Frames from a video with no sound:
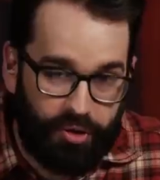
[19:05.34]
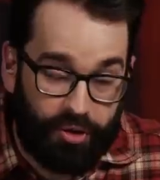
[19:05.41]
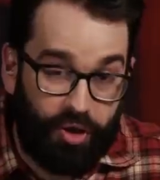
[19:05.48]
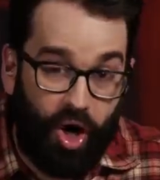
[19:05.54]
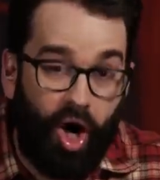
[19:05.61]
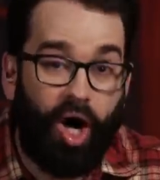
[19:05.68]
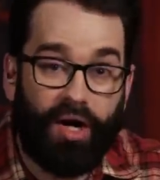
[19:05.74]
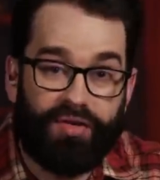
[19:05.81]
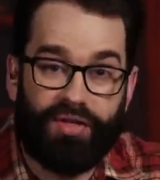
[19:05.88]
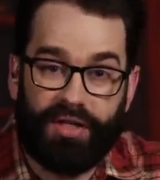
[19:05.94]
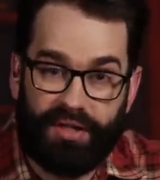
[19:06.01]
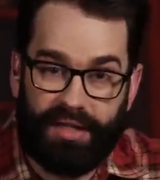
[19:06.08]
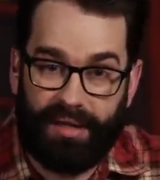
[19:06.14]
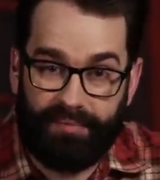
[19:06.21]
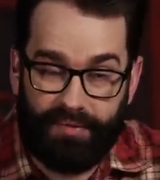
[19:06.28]
you are
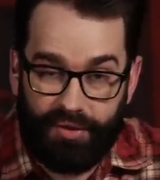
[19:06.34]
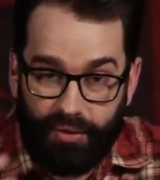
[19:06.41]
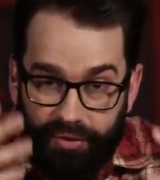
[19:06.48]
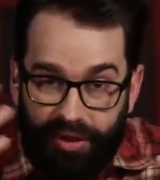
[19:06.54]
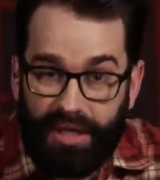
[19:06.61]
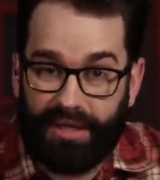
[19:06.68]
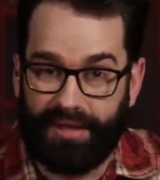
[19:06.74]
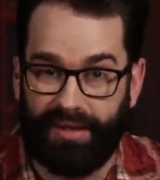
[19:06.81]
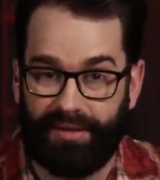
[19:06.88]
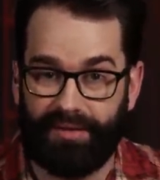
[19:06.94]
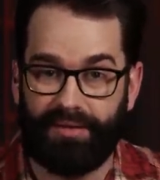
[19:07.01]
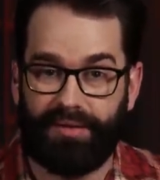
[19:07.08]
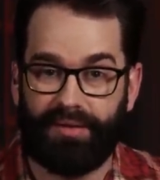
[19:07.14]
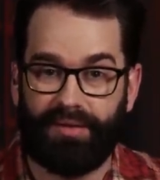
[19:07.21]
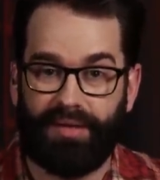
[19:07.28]
causing them to think it.
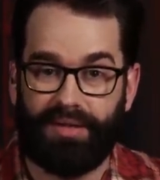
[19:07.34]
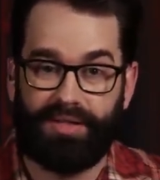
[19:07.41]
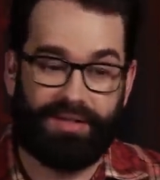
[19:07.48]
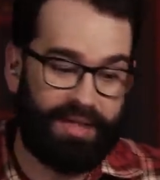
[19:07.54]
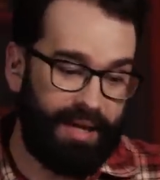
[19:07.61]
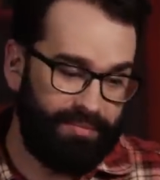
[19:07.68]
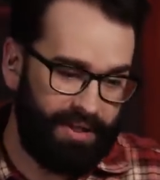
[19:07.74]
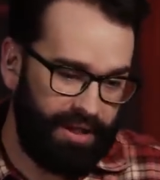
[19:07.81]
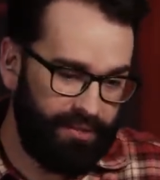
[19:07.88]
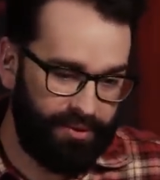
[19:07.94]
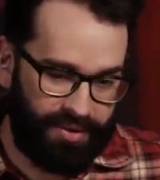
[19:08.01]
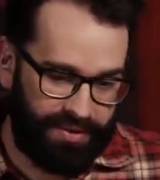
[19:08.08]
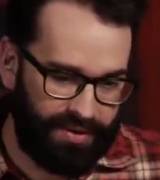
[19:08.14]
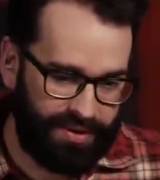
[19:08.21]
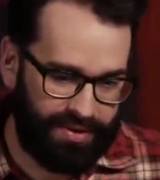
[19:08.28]
It's the same thing
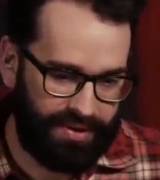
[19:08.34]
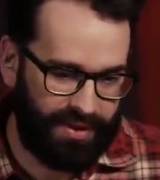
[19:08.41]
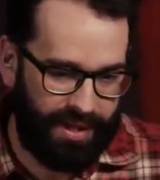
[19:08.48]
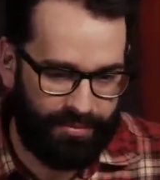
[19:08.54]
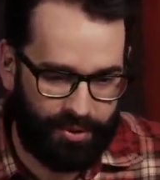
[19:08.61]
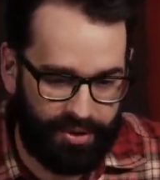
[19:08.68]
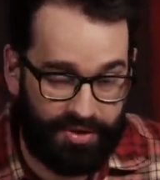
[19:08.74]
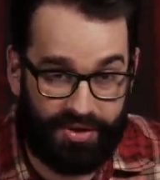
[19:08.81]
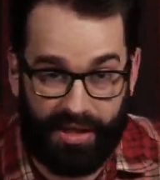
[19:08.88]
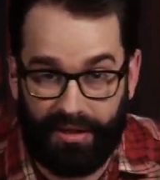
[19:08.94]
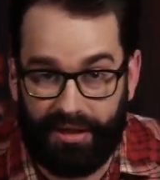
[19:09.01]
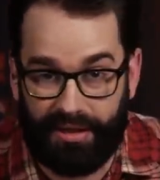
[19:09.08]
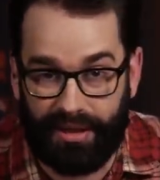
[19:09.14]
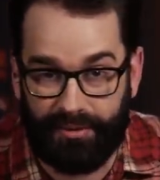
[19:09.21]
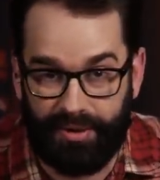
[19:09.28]
with, it's the same sort of
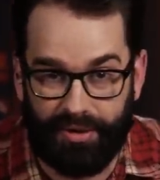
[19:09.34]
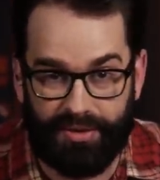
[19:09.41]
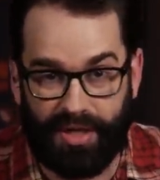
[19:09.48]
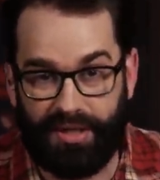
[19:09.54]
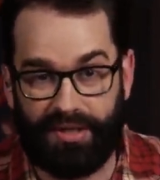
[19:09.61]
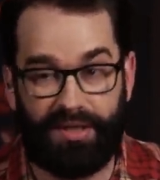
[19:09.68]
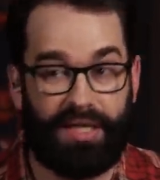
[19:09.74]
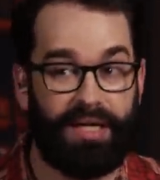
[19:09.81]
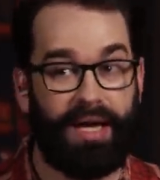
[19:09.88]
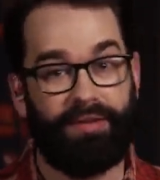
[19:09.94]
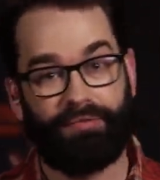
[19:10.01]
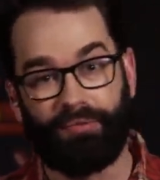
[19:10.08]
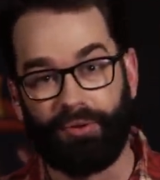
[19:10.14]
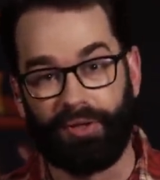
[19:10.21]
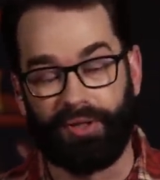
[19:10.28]
silly thing we do is say the
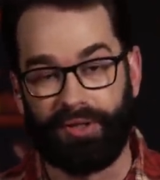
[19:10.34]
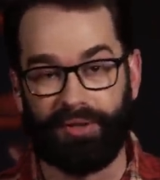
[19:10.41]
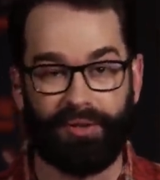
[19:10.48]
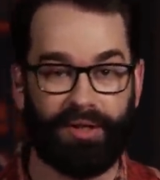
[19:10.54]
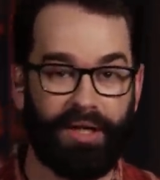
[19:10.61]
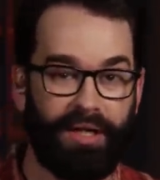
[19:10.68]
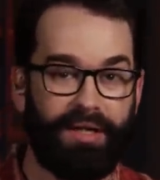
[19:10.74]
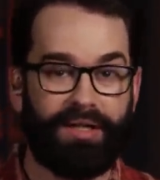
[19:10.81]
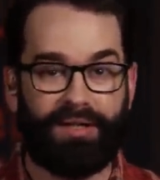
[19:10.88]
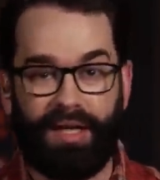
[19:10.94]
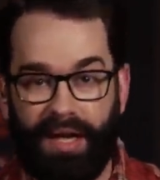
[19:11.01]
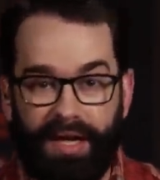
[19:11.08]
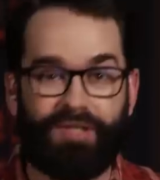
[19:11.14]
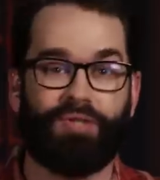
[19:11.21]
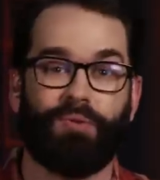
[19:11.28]
F word or
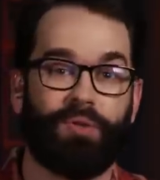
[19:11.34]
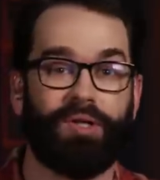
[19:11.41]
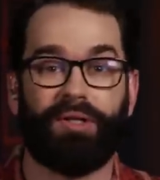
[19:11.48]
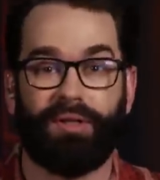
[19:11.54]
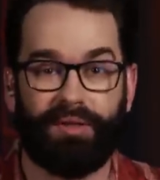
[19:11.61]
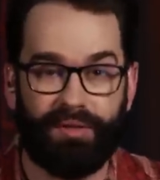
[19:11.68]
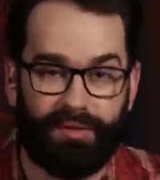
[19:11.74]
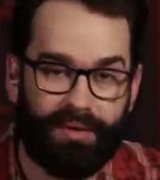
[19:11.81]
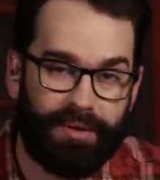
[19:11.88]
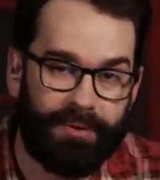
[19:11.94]
the S word.